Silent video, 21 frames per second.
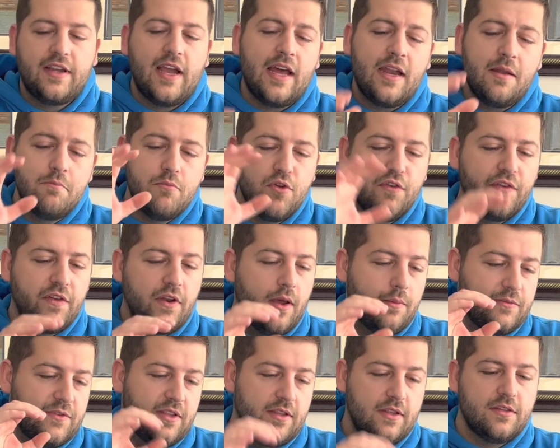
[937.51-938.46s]
Kind of moving
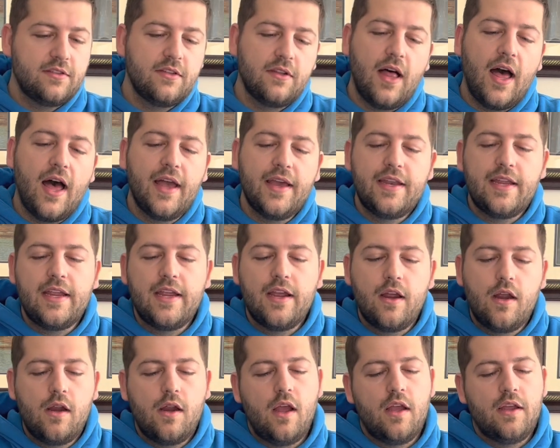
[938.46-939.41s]
up to the slide here.